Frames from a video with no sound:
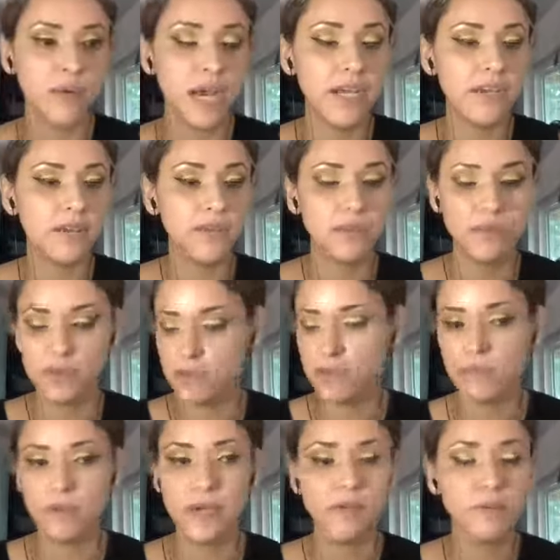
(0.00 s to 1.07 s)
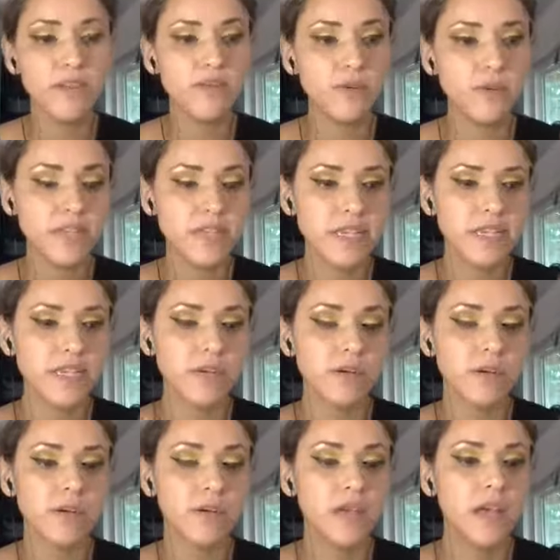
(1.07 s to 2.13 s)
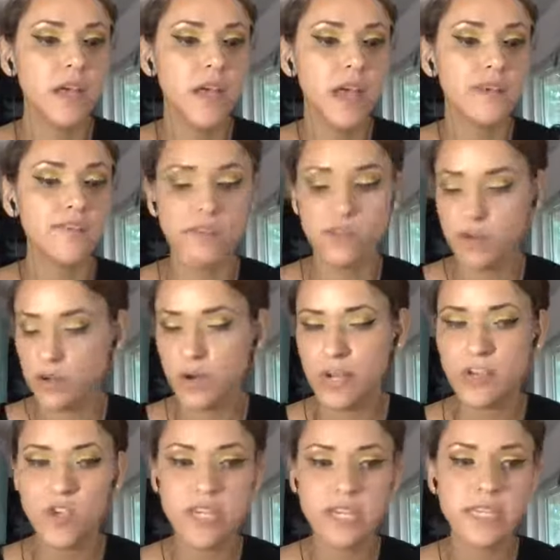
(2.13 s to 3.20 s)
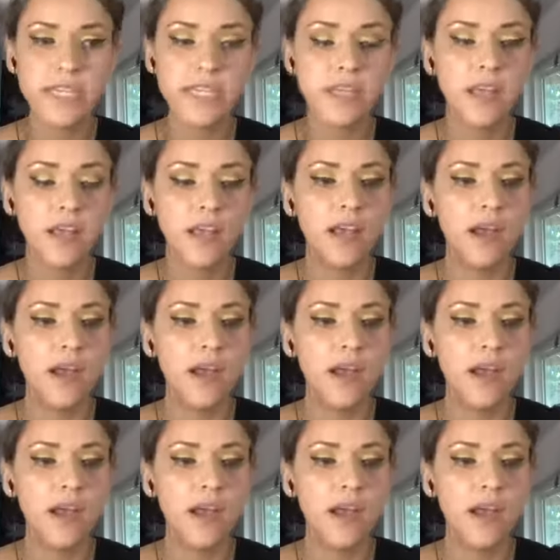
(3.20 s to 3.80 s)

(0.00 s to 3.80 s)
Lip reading: guide you to the right resources or answer your questions.